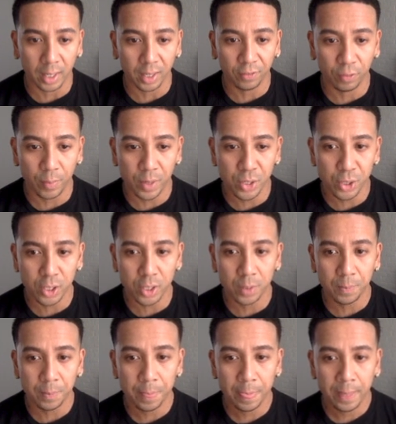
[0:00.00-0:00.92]
information,
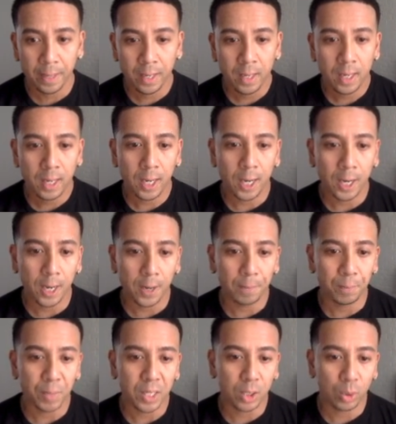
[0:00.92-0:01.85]

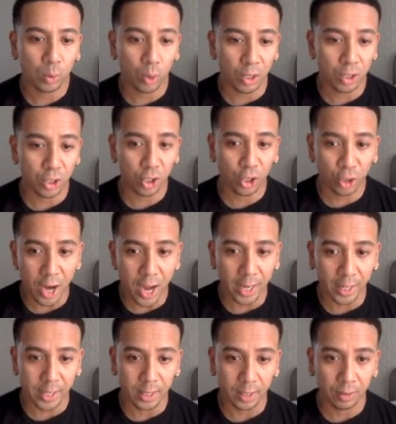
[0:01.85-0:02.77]
as well as your
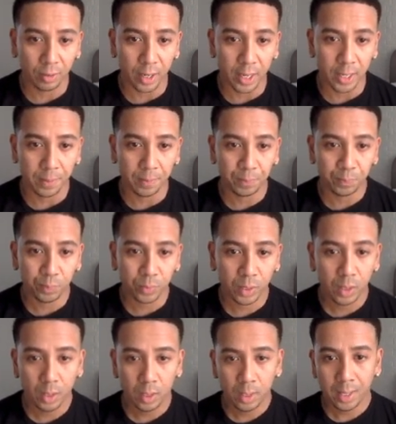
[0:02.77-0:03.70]
tracking, right?
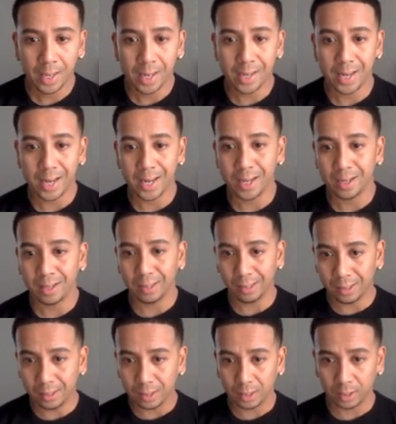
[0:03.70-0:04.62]
And then
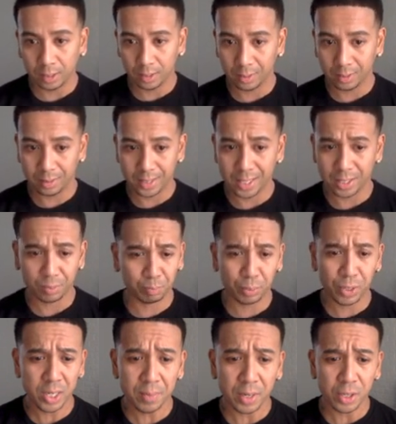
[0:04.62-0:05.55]
that's
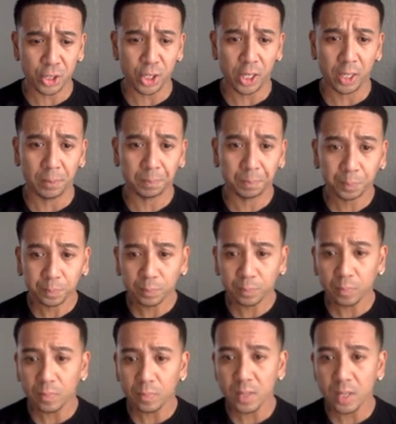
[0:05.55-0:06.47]
pretty much it.
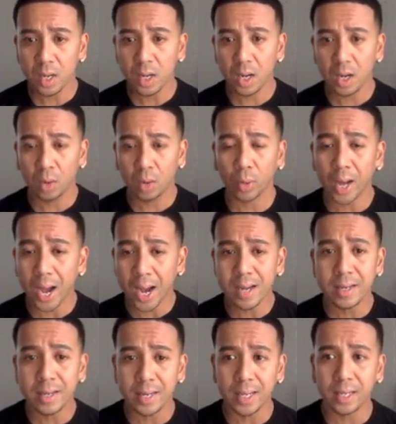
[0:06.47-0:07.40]
What I
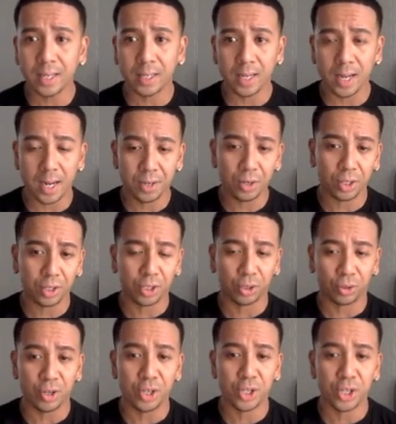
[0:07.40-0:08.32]
did is I took a
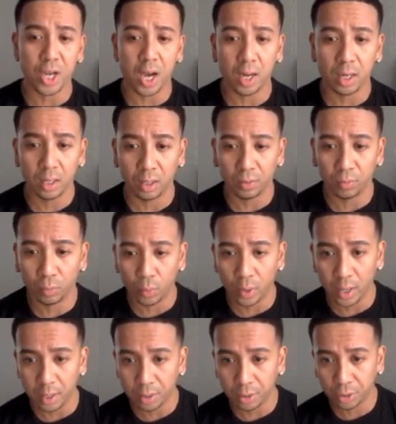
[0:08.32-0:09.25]
screenshot of
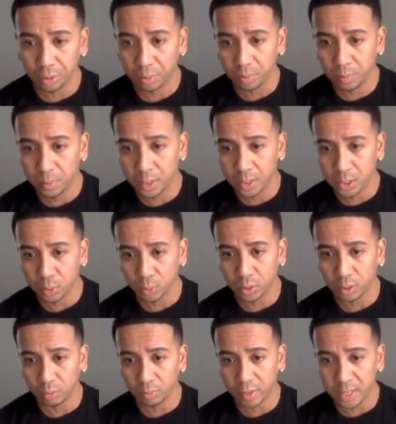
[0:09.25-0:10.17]
when this
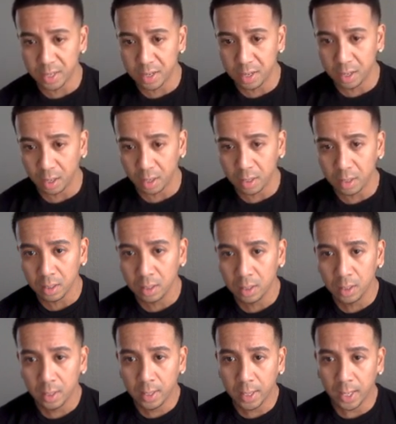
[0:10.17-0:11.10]
was already done.
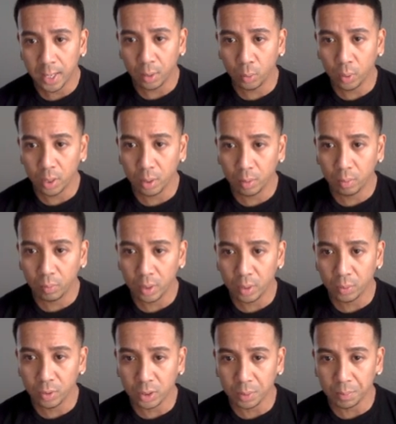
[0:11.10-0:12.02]
And when it
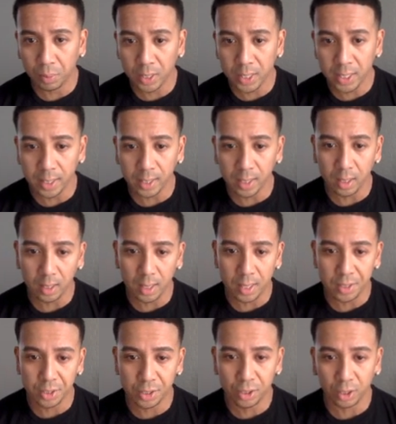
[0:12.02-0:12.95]
was completed, I
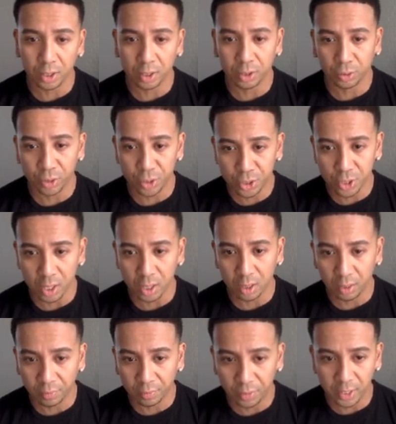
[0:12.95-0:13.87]
just took a screenshot
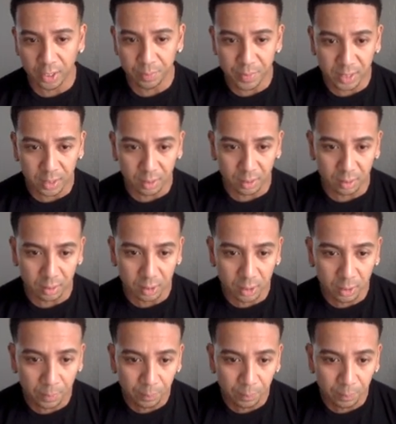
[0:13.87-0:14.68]
of this because